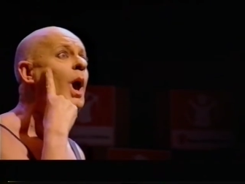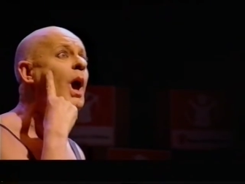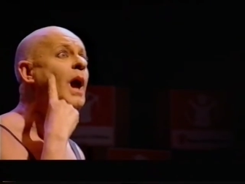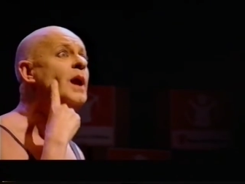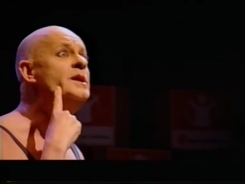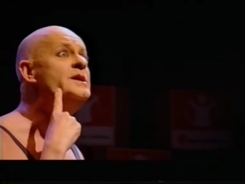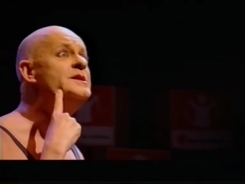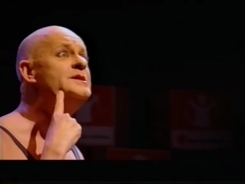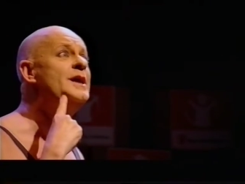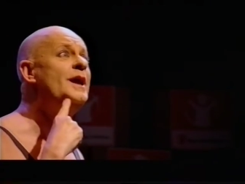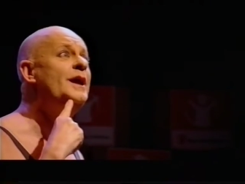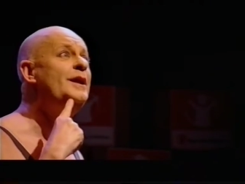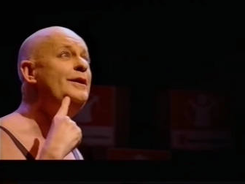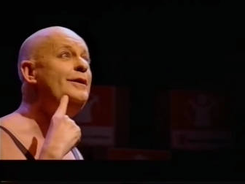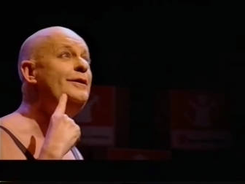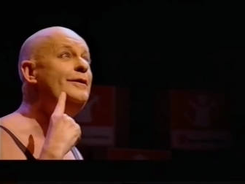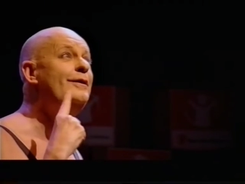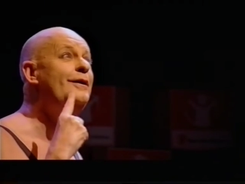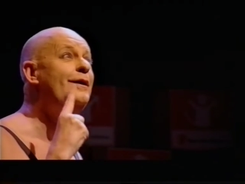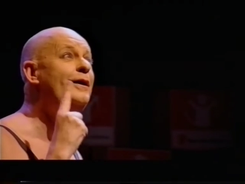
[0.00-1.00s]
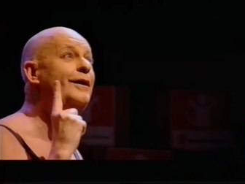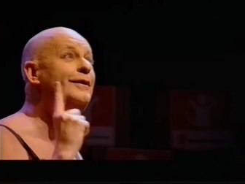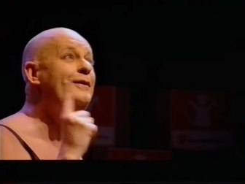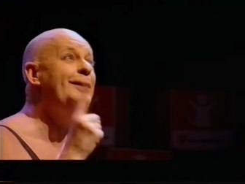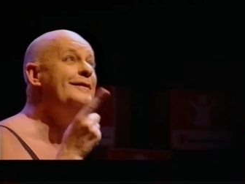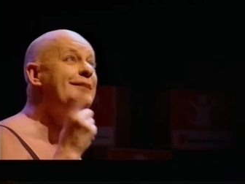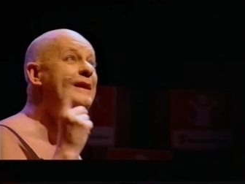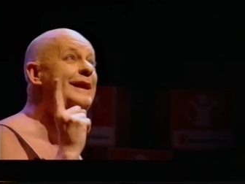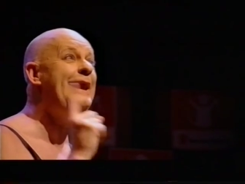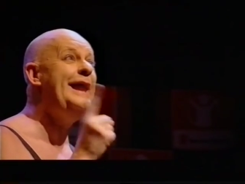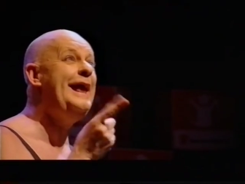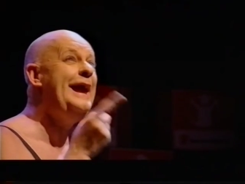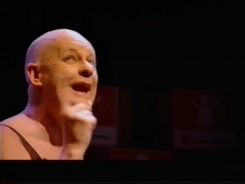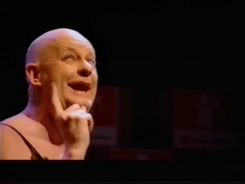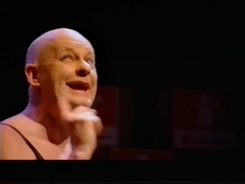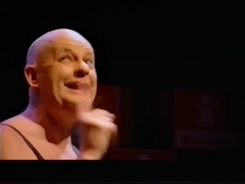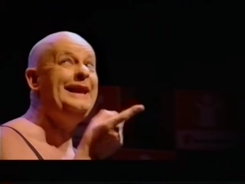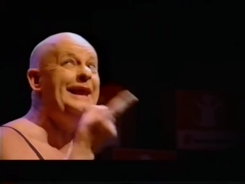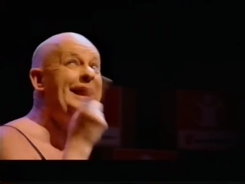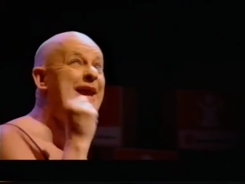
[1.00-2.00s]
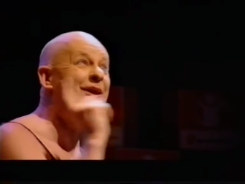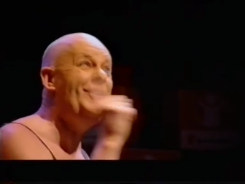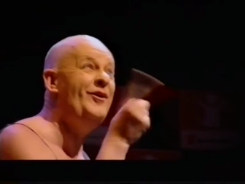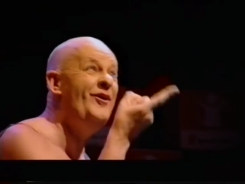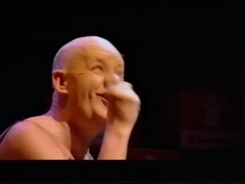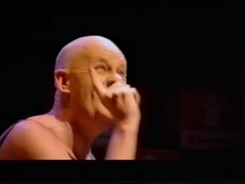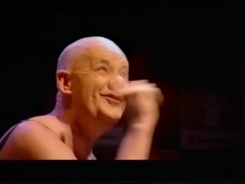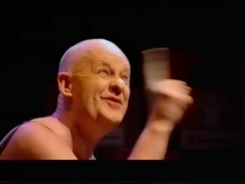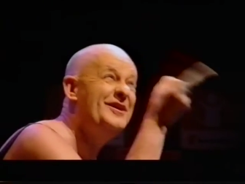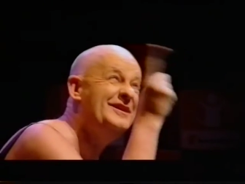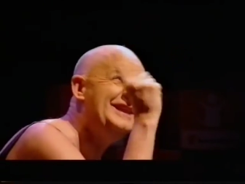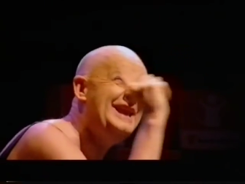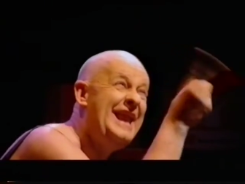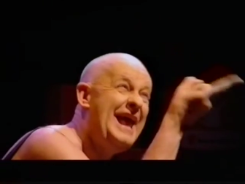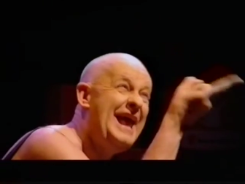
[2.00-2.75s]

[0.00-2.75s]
And he said, you're not a lady, you're not a